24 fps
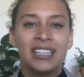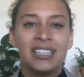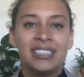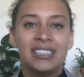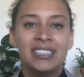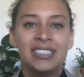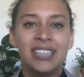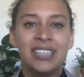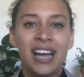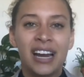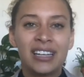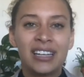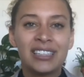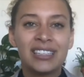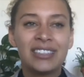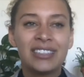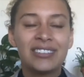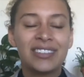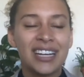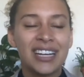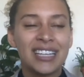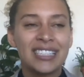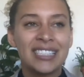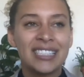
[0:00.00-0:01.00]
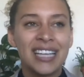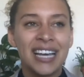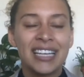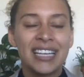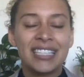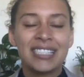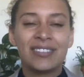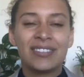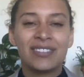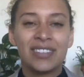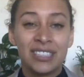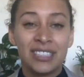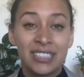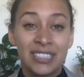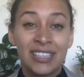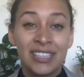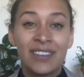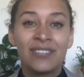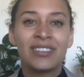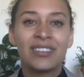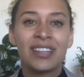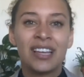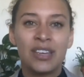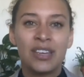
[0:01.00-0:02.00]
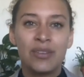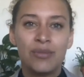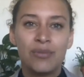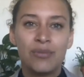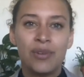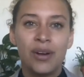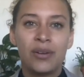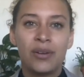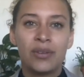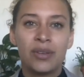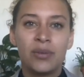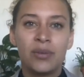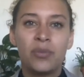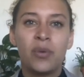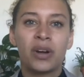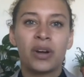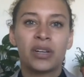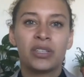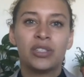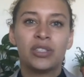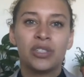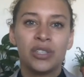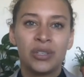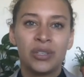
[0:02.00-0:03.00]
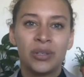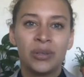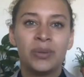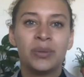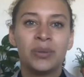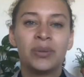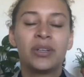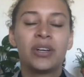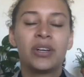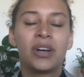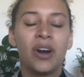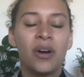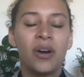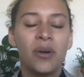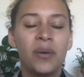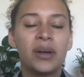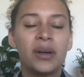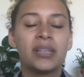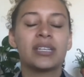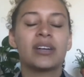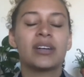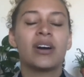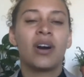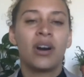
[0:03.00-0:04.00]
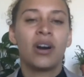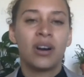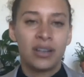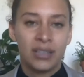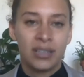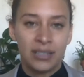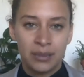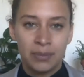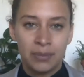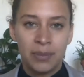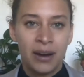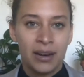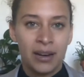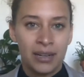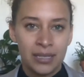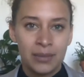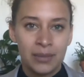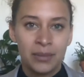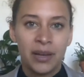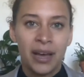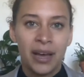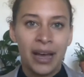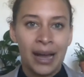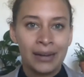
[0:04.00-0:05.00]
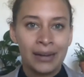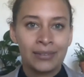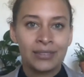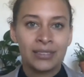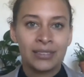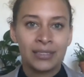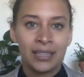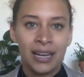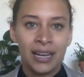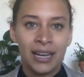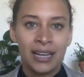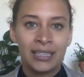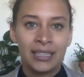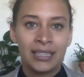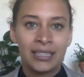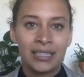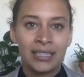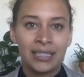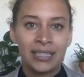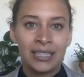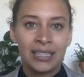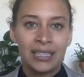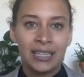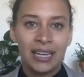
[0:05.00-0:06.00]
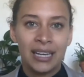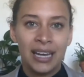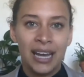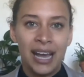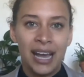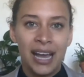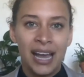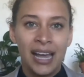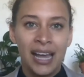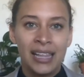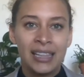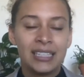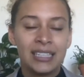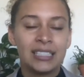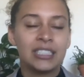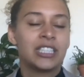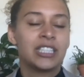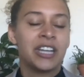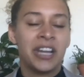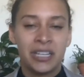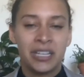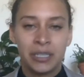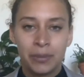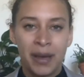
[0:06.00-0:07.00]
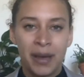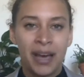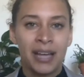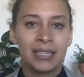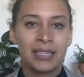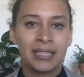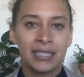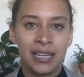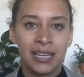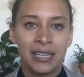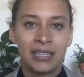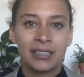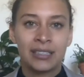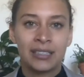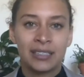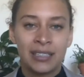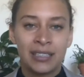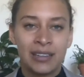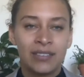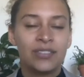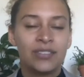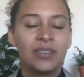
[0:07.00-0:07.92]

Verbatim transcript: generally what i say is if there's something you know you want to do go as hard as possible after that and then change path later. So if